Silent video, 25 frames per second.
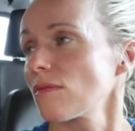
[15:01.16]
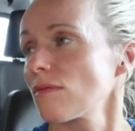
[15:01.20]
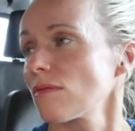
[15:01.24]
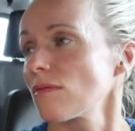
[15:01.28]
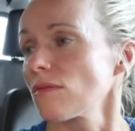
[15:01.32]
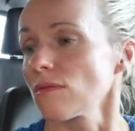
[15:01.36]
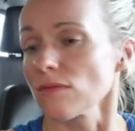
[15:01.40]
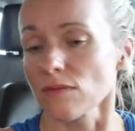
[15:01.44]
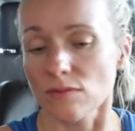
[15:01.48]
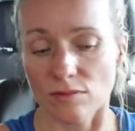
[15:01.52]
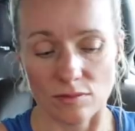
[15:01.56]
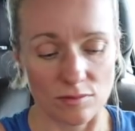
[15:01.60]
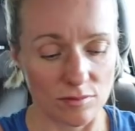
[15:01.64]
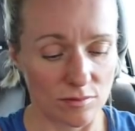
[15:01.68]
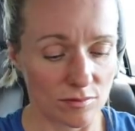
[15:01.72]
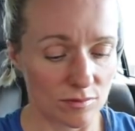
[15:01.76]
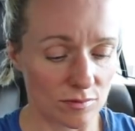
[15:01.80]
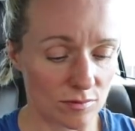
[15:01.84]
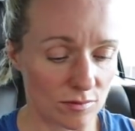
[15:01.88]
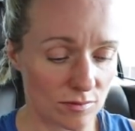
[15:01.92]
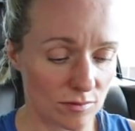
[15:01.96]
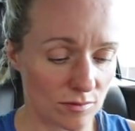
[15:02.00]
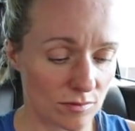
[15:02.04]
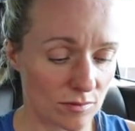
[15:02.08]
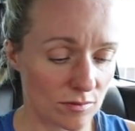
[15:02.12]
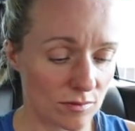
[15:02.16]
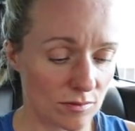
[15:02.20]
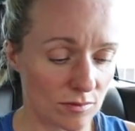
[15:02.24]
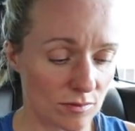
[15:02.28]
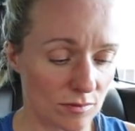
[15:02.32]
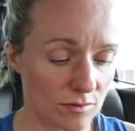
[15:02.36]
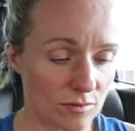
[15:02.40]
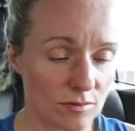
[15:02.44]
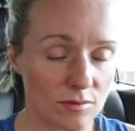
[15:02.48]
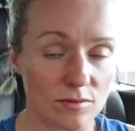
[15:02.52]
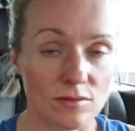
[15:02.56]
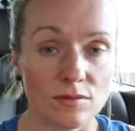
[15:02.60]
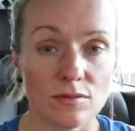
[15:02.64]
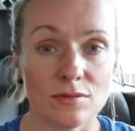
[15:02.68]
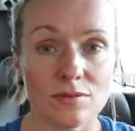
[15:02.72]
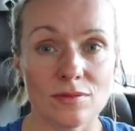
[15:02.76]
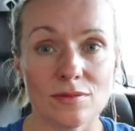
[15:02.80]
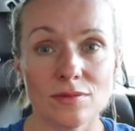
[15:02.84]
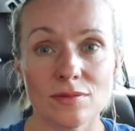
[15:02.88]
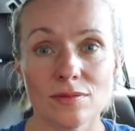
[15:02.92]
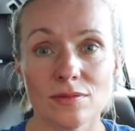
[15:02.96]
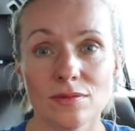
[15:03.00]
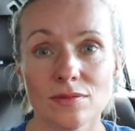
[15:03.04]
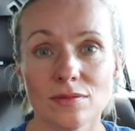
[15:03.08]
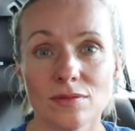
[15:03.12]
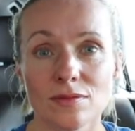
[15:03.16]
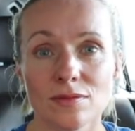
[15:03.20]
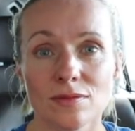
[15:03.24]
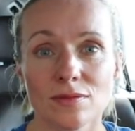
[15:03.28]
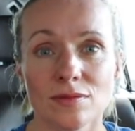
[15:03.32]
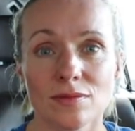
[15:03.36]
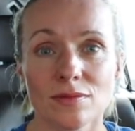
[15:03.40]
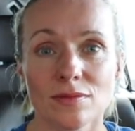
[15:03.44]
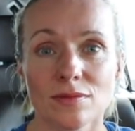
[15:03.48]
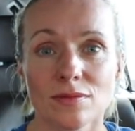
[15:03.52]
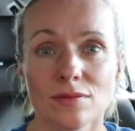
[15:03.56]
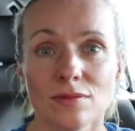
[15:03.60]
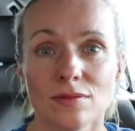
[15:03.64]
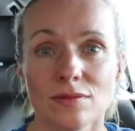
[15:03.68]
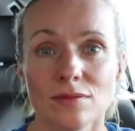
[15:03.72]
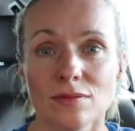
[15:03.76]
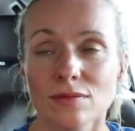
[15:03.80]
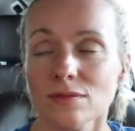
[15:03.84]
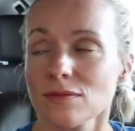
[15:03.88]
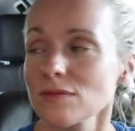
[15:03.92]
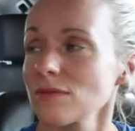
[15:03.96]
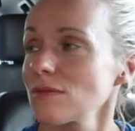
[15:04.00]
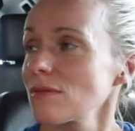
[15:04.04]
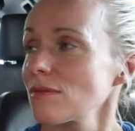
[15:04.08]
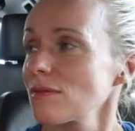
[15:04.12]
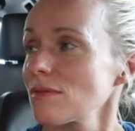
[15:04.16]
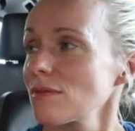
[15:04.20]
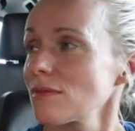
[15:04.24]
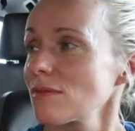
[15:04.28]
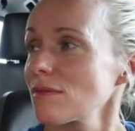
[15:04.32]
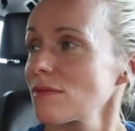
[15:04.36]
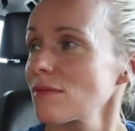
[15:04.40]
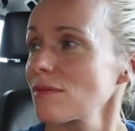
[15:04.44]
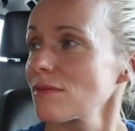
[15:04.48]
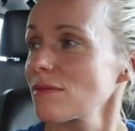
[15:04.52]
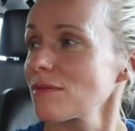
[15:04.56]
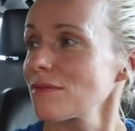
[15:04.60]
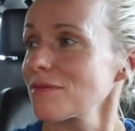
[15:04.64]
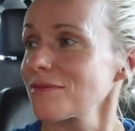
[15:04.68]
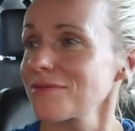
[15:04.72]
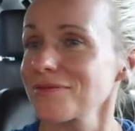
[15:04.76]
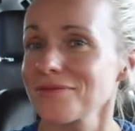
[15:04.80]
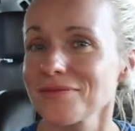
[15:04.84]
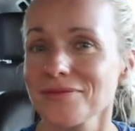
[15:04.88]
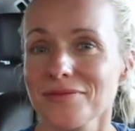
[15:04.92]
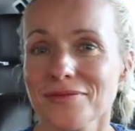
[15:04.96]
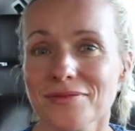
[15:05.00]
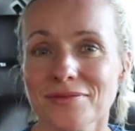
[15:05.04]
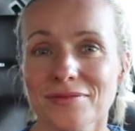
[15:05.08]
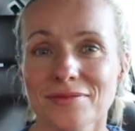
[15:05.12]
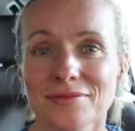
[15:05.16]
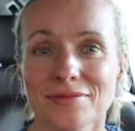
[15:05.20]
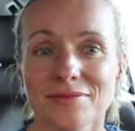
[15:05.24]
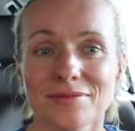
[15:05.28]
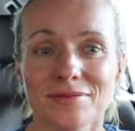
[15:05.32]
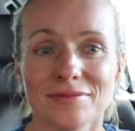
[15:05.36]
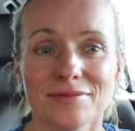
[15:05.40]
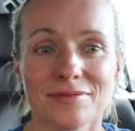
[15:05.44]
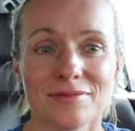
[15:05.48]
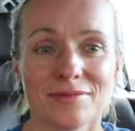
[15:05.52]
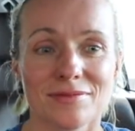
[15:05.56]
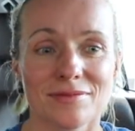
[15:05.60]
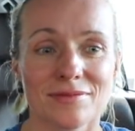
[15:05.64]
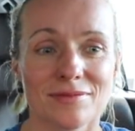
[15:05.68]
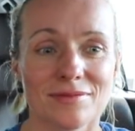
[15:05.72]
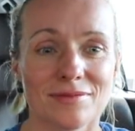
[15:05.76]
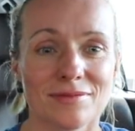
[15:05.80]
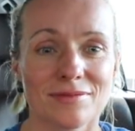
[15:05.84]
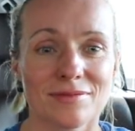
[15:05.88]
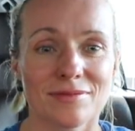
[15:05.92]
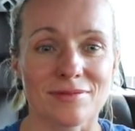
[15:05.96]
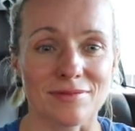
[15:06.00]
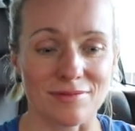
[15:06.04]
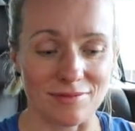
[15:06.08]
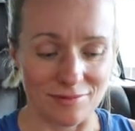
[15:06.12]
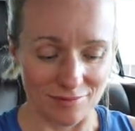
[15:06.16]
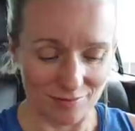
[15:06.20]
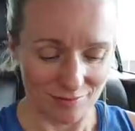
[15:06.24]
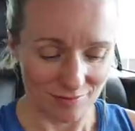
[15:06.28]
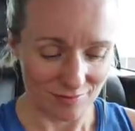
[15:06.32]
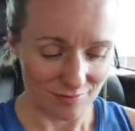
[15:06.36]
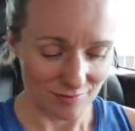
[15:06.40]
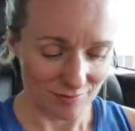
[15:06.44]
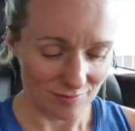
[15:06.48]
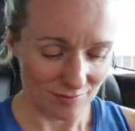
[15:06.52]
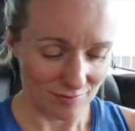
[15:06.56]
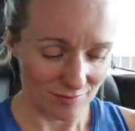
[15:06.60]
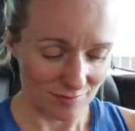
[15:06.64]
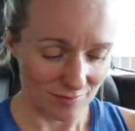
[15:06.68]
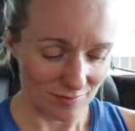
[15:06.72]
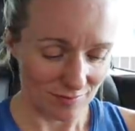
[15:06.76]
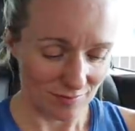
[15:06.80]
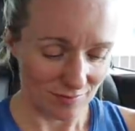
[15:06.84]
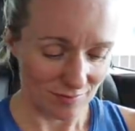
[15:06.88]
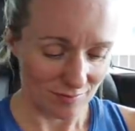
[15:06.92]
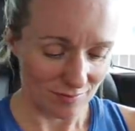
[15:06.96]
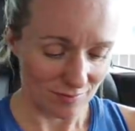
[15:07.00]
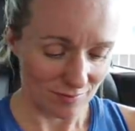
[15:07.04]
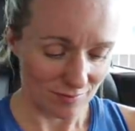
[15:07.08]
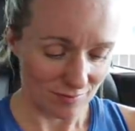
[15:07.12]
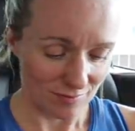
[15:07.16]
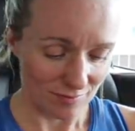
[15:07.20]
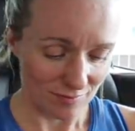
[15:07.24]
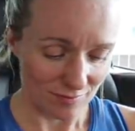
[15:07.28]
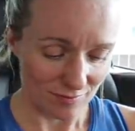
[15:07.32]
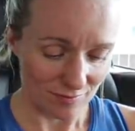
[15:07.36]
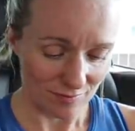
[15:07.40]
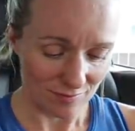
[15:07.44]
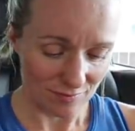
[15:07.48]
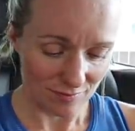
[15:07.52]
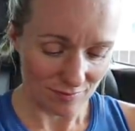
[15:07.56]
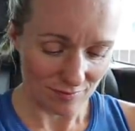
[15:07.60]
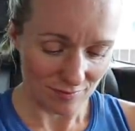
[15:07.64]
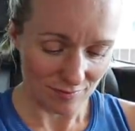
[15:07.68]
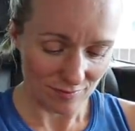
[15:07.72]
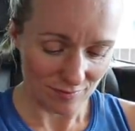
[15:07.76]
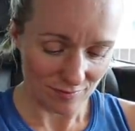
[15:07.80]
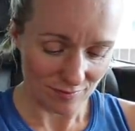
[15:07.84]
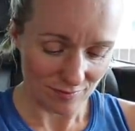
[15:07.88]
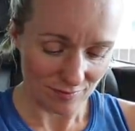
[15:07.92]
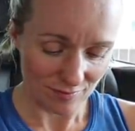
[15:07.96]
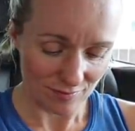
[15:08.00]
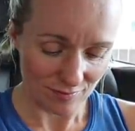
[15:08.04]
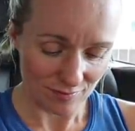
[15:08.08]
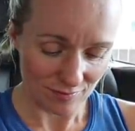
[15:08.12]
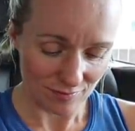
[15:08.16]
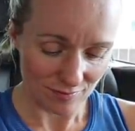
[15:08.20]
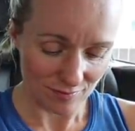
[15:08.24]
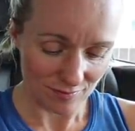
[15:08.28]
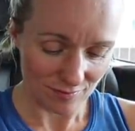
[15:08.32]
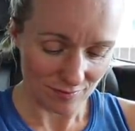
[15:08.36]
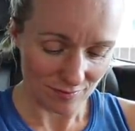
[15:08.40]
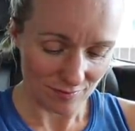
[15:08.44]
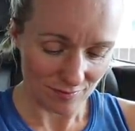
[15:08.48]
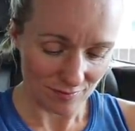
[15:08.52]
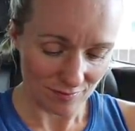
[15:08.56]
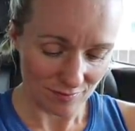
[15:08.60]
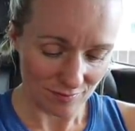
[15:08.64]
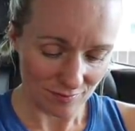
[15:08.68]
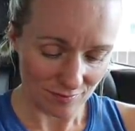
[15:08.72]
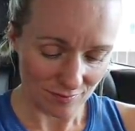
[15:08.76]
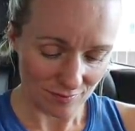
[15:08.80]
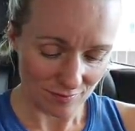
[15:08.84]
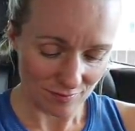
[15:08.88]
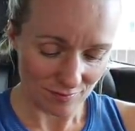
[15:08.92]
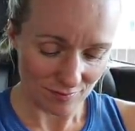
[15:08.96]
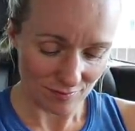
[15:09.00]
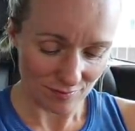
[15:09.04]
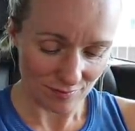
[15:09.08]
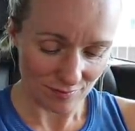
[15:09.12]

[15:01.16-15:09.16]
(silent)